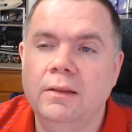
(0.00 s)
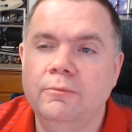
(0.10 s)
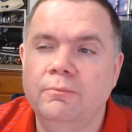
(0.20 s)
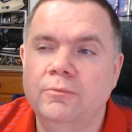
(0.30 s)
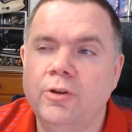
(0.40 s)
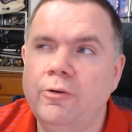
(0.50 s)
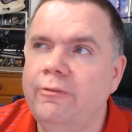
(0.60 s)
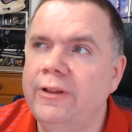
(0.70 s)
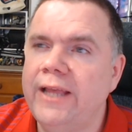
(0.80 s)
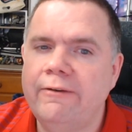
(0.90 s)

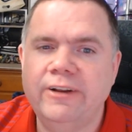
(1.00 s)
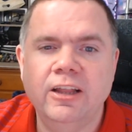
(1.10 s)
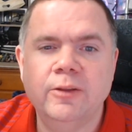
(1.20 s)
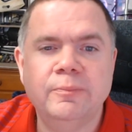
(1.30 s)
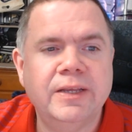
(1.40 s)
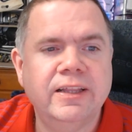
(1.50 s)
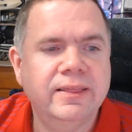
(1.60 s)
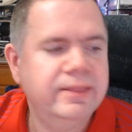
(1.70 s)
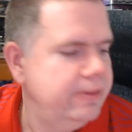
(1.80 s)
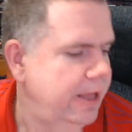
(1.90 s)
really have any other big...
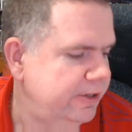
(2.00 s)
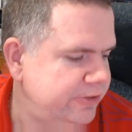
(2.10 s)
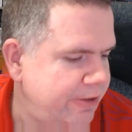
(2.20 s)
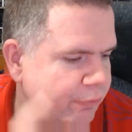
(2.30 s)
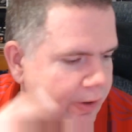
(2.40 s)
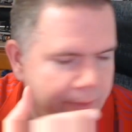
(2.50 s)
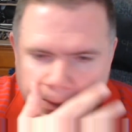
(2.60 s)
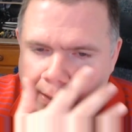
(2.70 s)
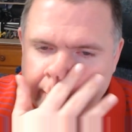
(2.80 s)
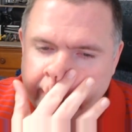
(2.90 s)
I just have one
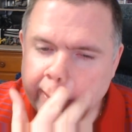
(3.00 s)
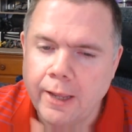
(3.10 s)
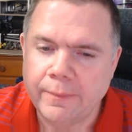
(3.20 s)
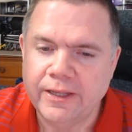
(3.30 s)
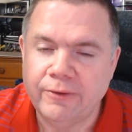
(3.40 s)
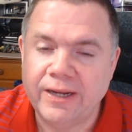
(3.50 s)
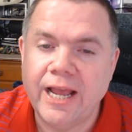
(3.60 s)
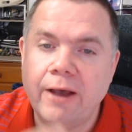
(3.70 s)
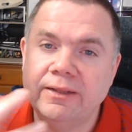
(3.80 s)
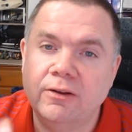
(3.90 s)
thing coming in right
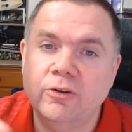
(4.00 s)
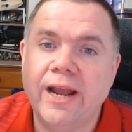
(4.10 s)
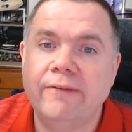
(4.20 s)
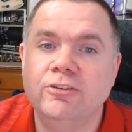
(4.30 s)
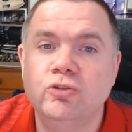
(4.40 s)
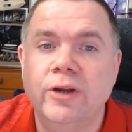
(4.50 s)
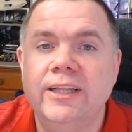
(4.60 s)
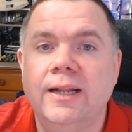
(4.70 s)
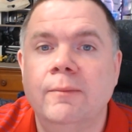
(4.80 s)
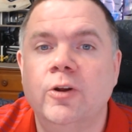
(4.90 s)
now, and then I'm going to have a trade
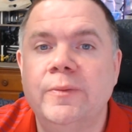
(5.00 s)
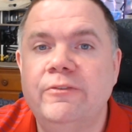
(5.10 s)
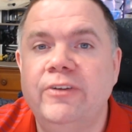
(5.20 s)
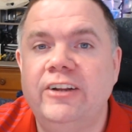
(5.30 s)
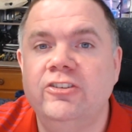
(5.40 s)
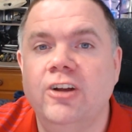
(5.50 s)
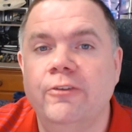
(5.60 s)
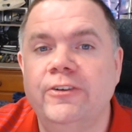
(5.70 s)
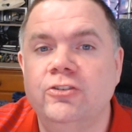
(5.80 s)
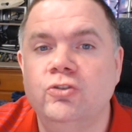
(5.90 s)
that I'm going to be finishing off
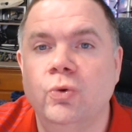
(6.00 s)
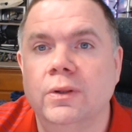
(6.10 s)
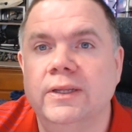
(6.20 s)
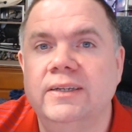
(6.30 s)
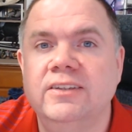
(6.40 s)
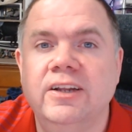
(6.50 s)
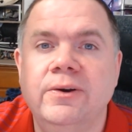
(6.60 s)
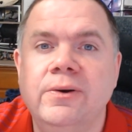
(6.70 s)
here shortly. So